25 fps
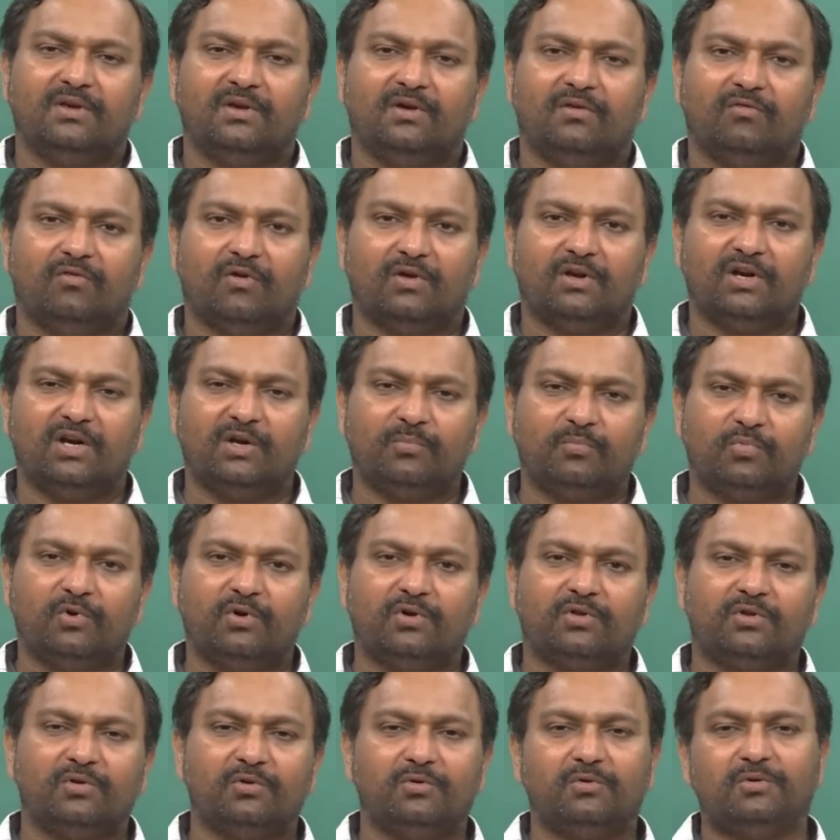For
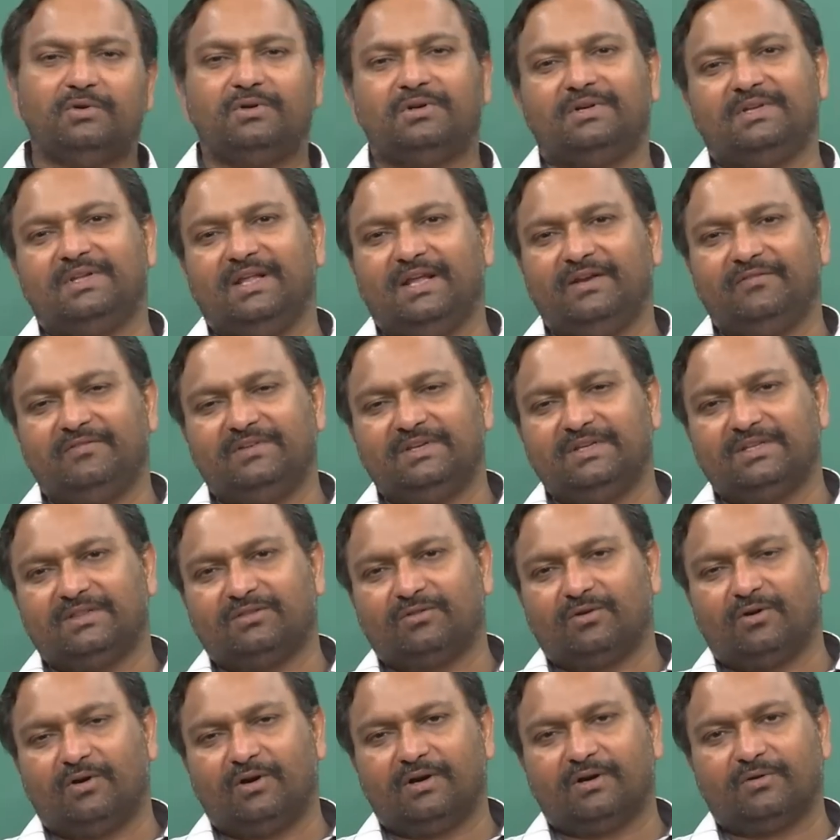input queued, then we
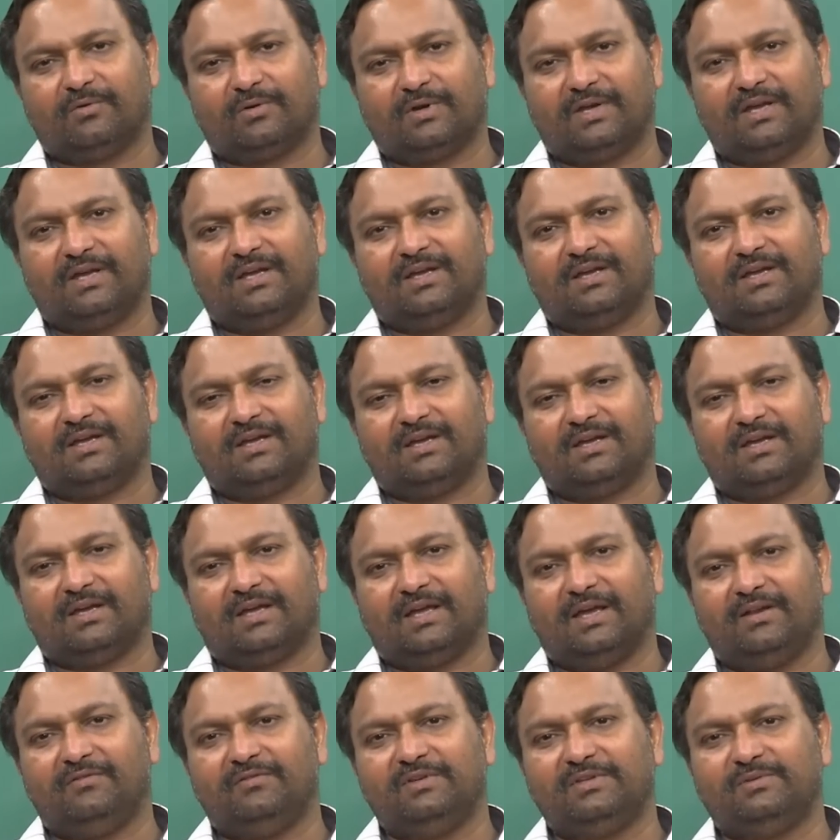thought, okay,
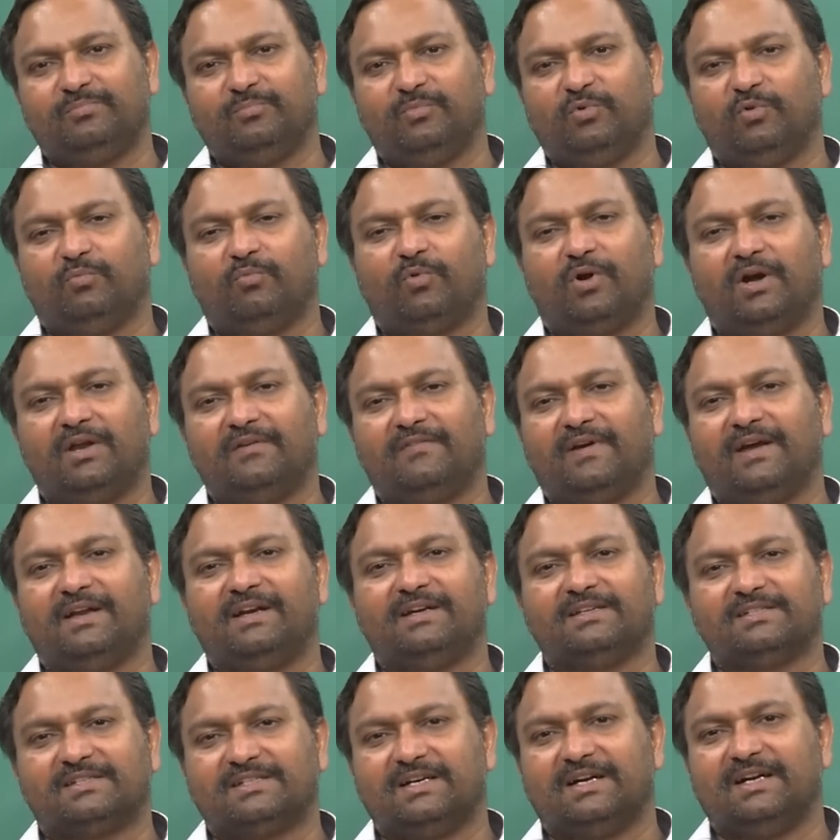can we modify
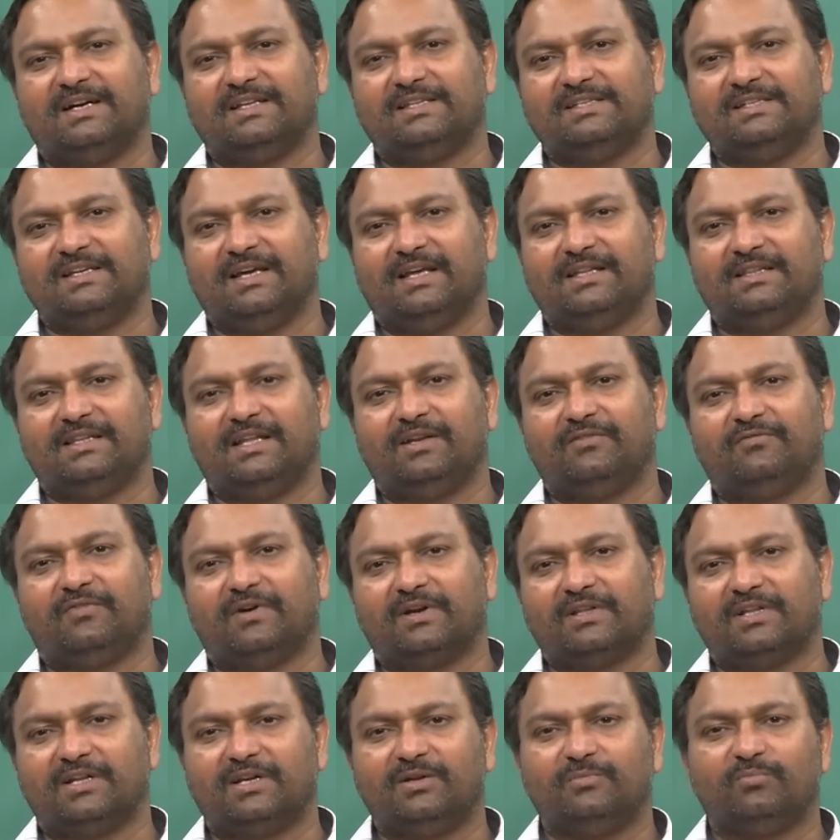a strategy and then
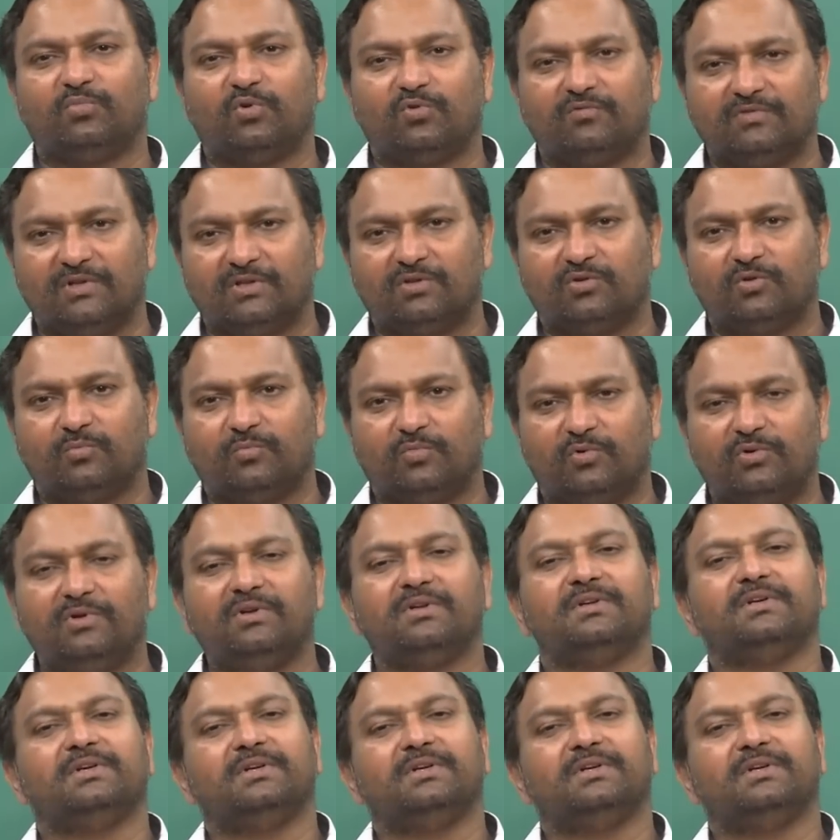further improve the throughput.